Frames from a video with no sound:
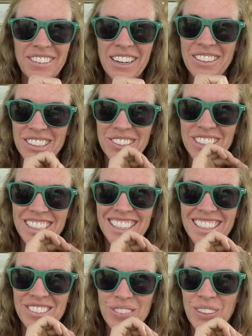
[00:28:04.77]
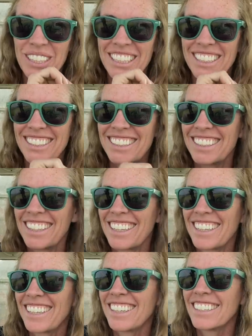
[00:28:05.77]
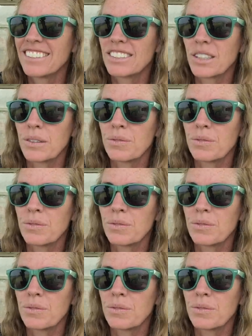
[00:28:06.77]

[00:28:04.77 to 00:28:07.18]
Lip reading: hours, which I thought was pretty good. So